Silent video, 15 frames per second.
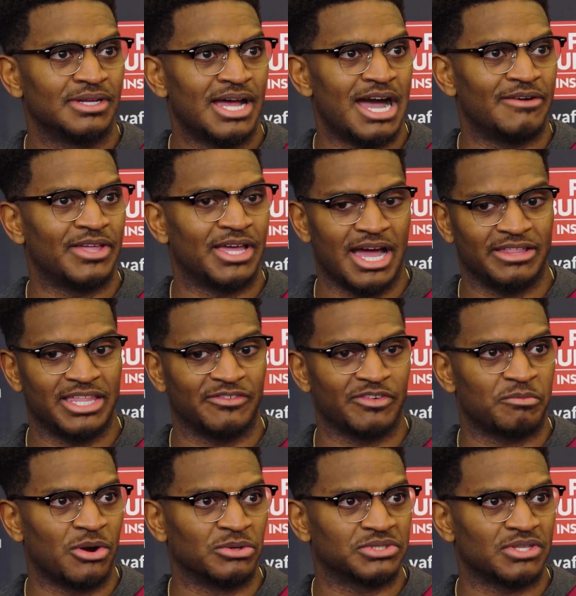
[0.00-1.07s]
how they've
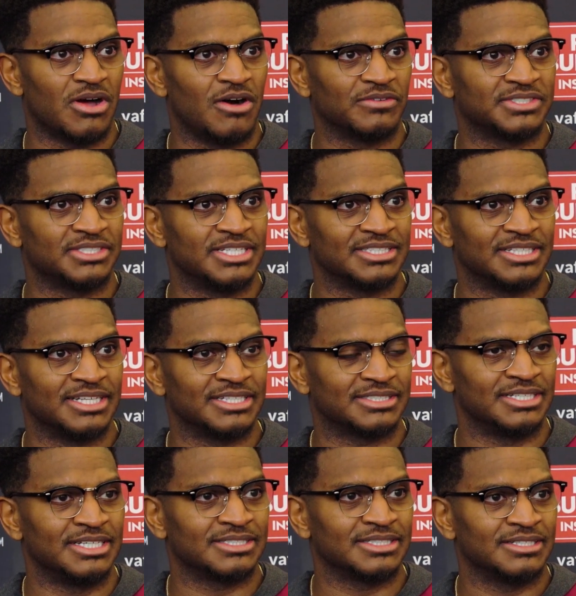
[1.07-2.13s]
approached the offseason this
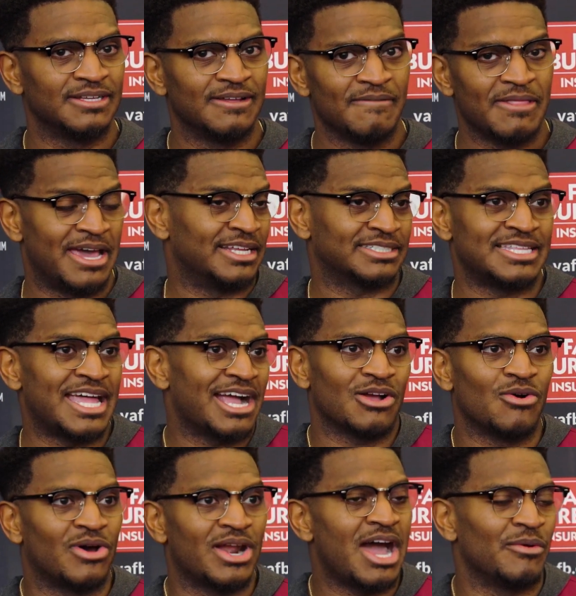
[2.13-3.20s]
season, and it's not
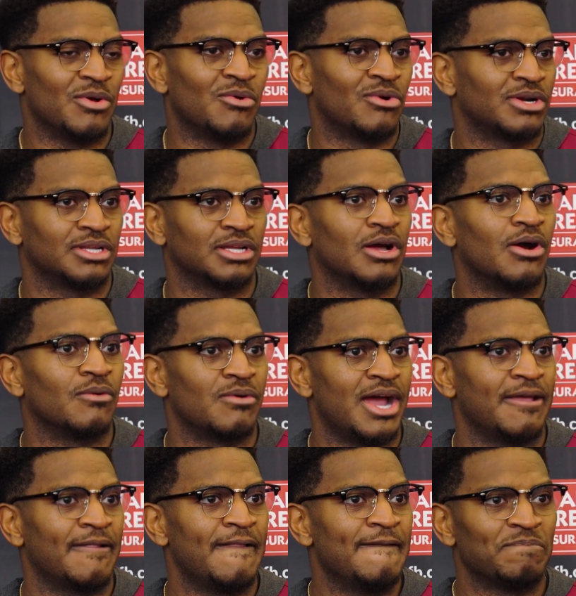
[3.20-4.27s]
going how we wanted it to go, right?